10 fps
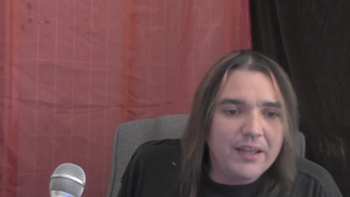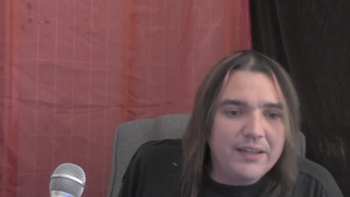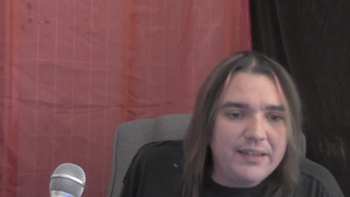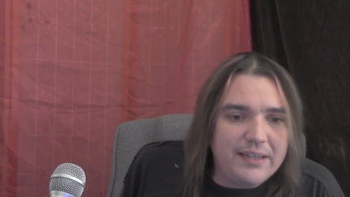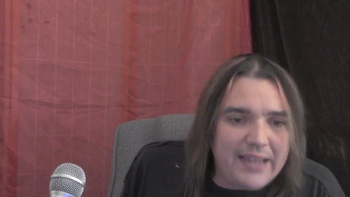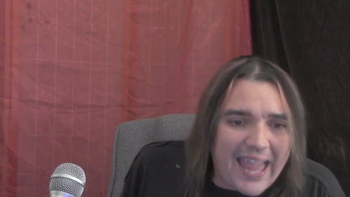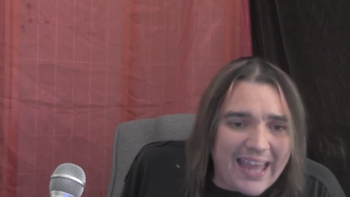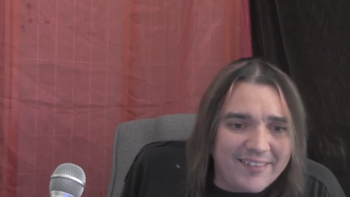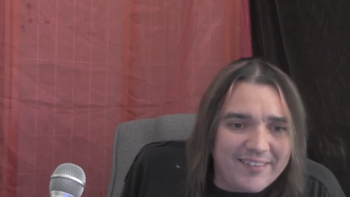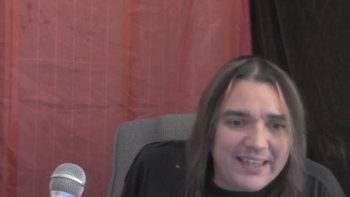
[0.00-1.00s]

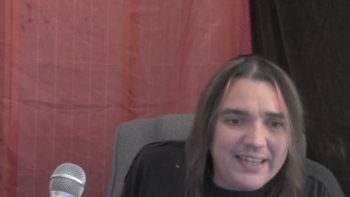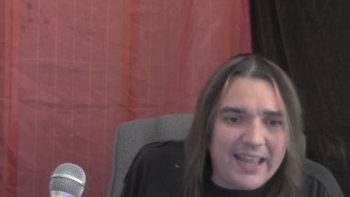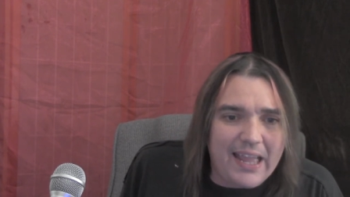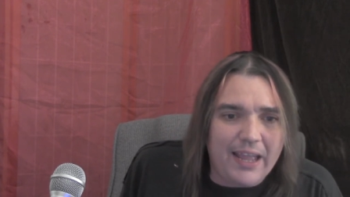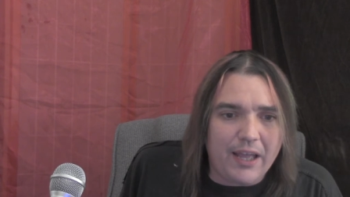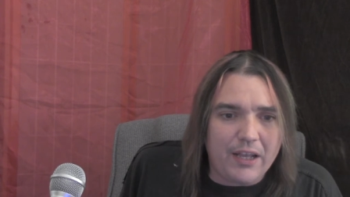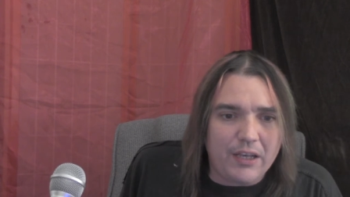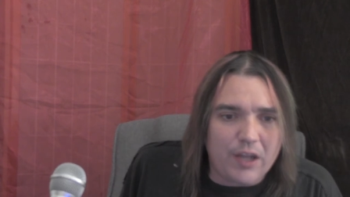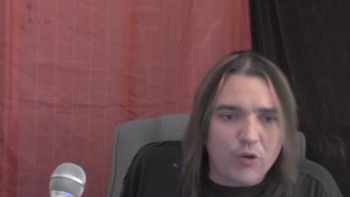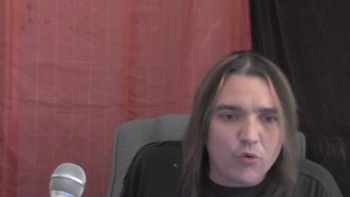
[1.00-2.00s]
Yazni
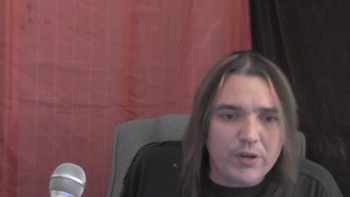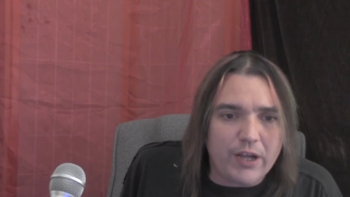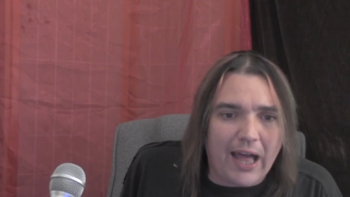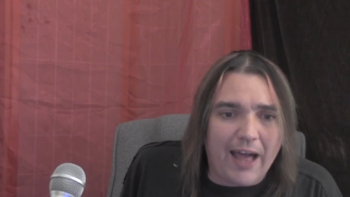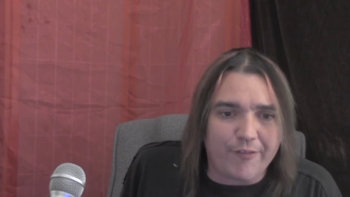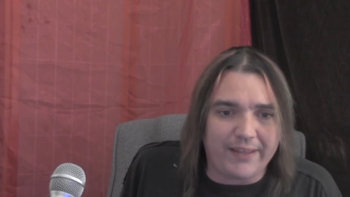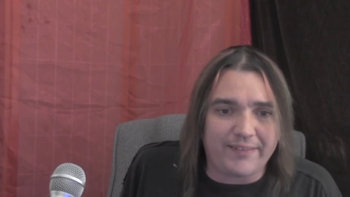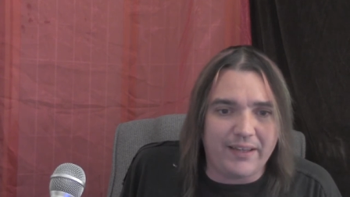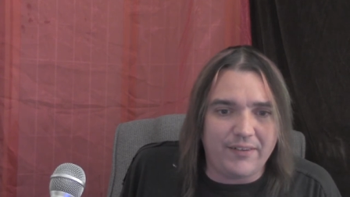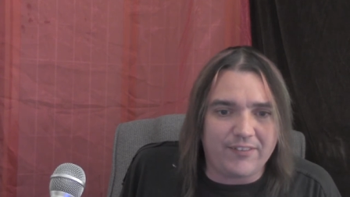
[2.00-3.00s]
and
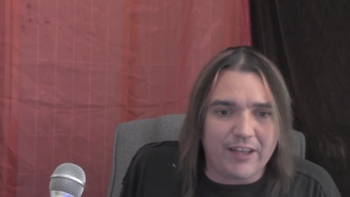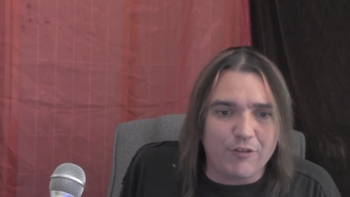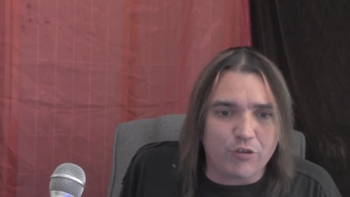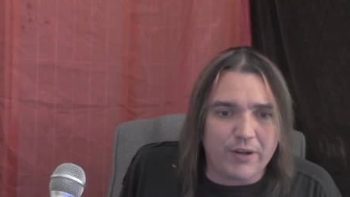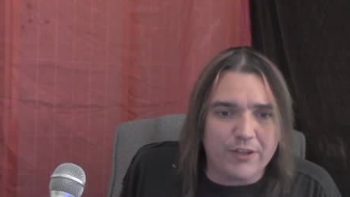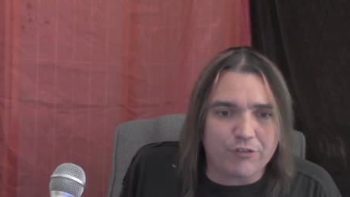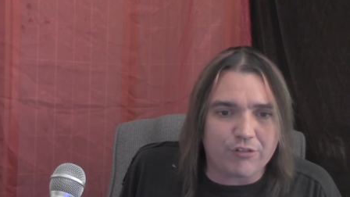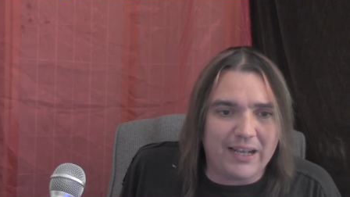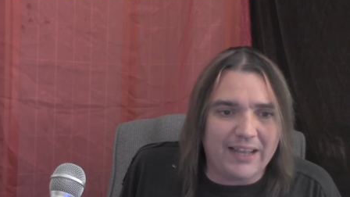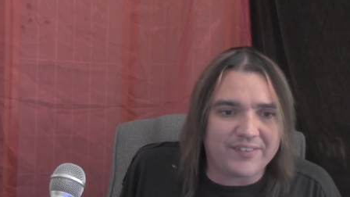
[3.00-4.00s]
Rehovot in central
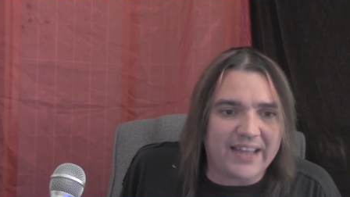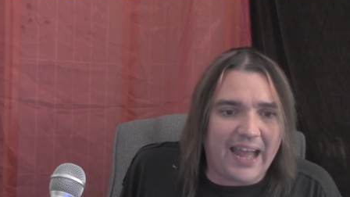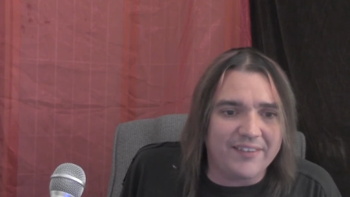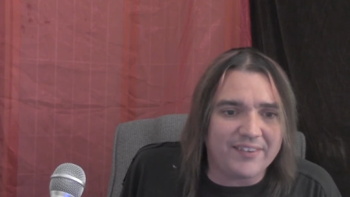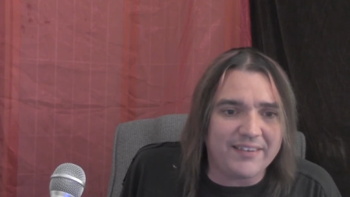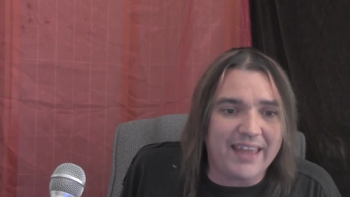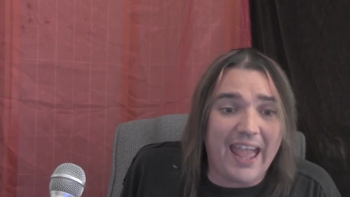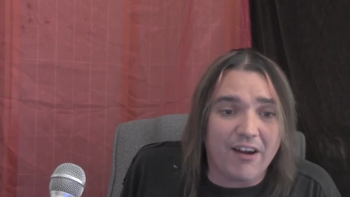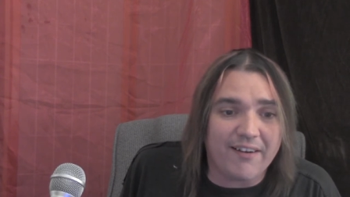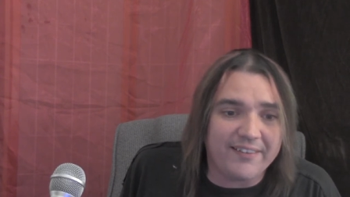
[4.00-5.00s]
Israel as Gaza
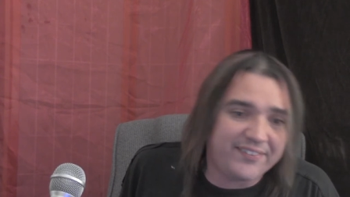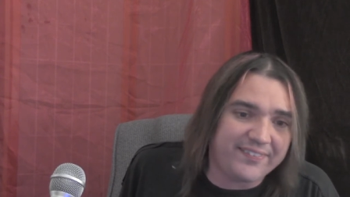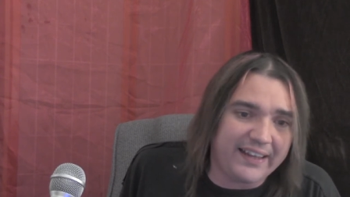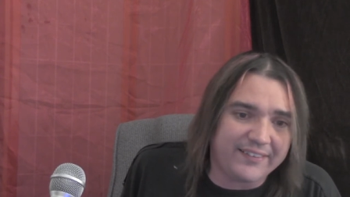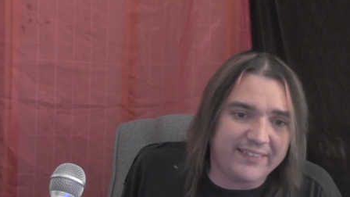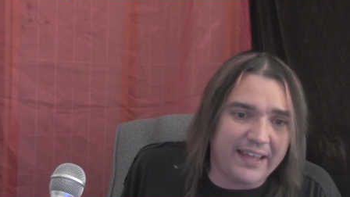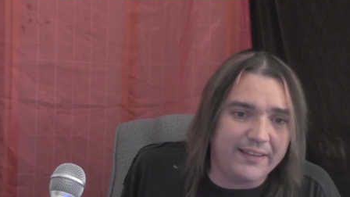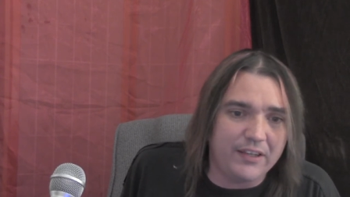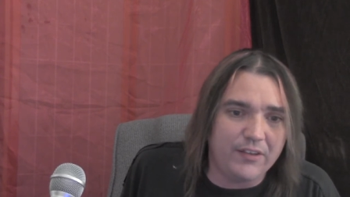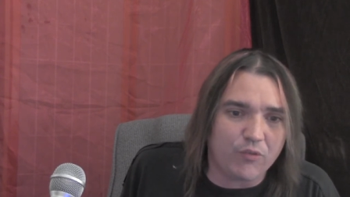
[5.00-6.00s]
terrorists
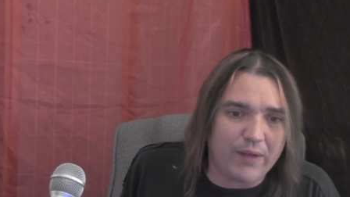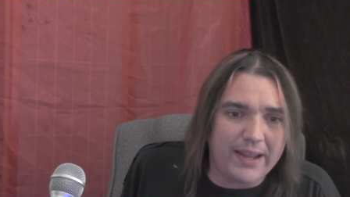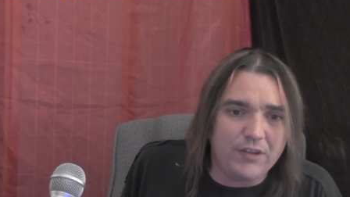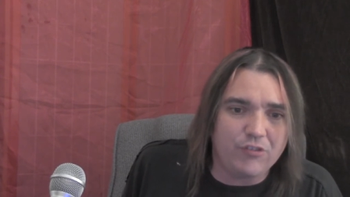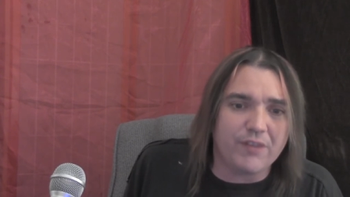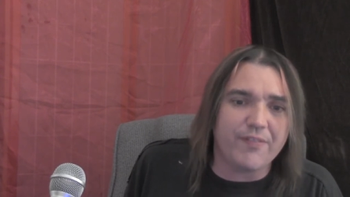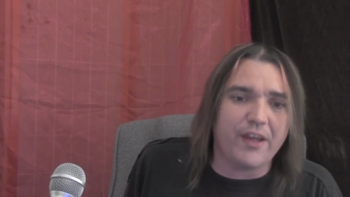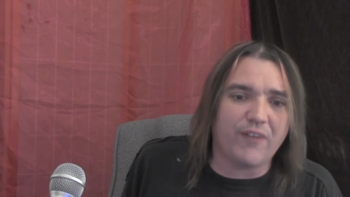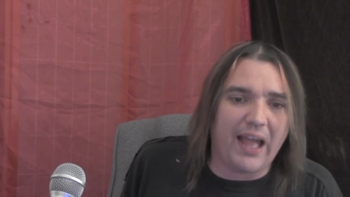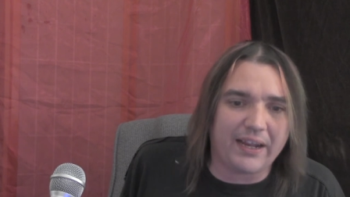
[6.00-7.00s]
extended the range of
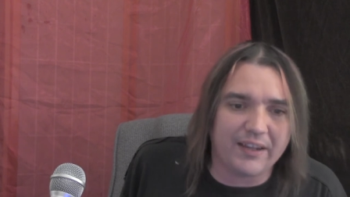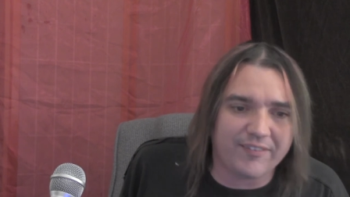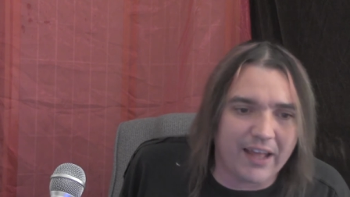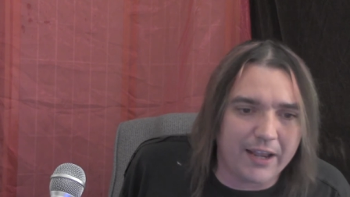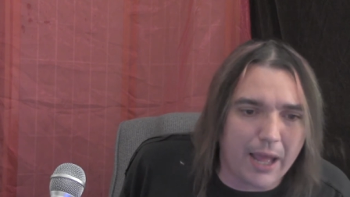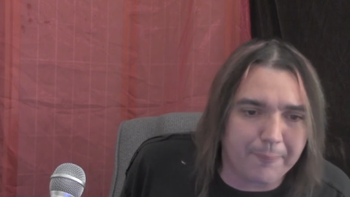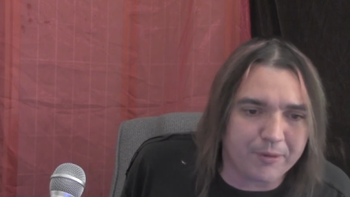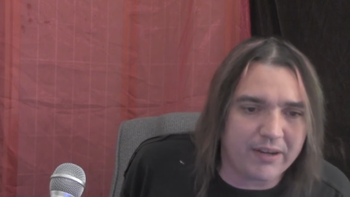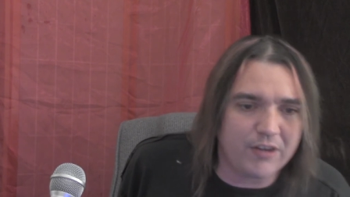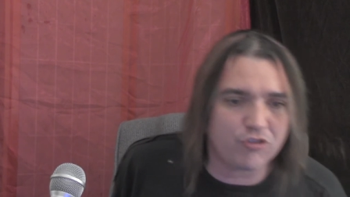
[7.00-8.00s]
their rockets on
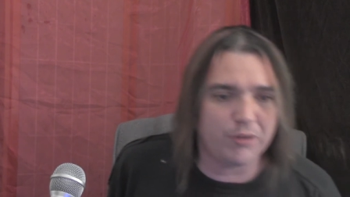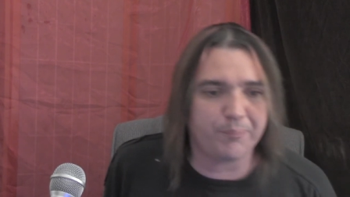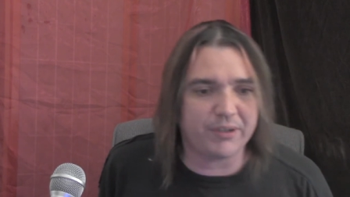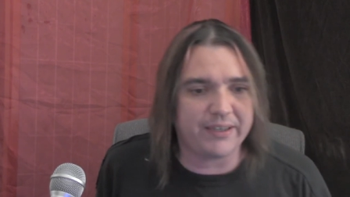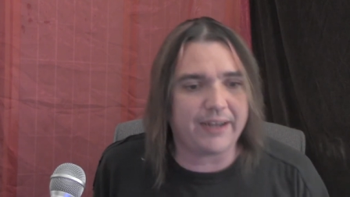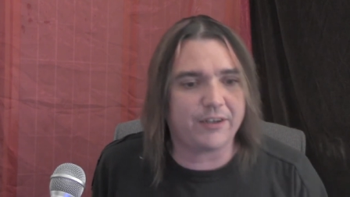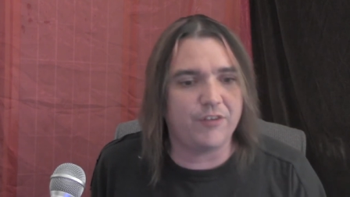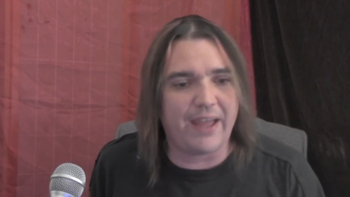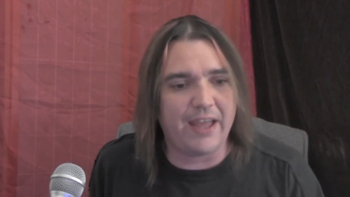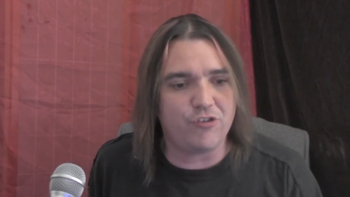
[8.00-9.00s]
Operation
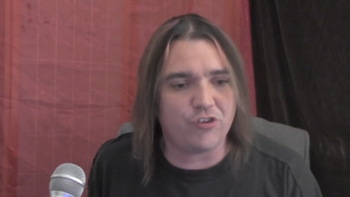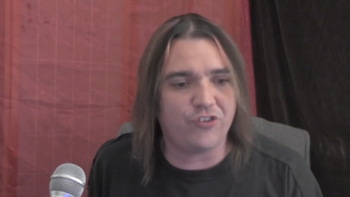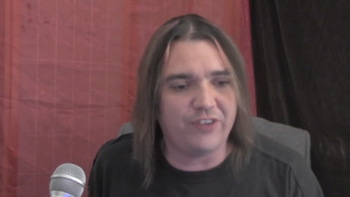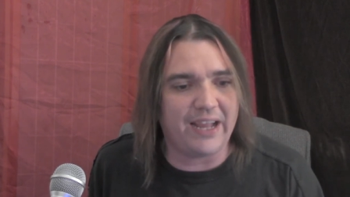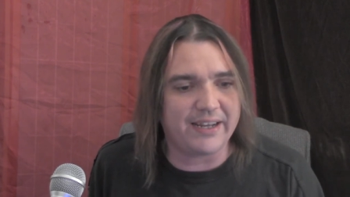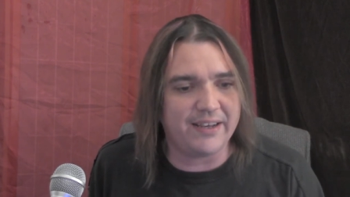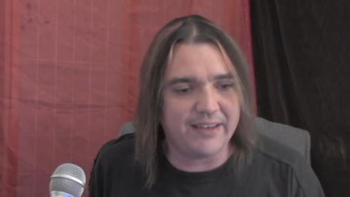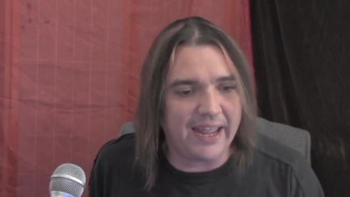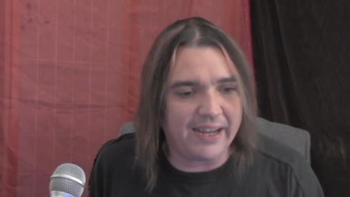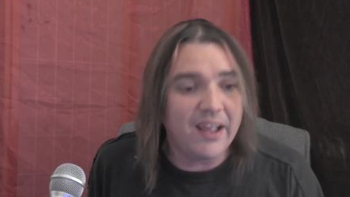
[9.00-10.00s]
Protective Edge's second
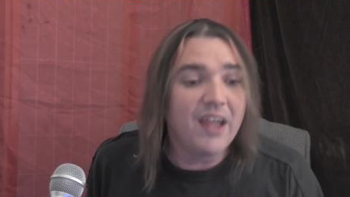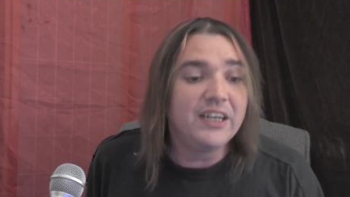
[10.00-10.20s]
day.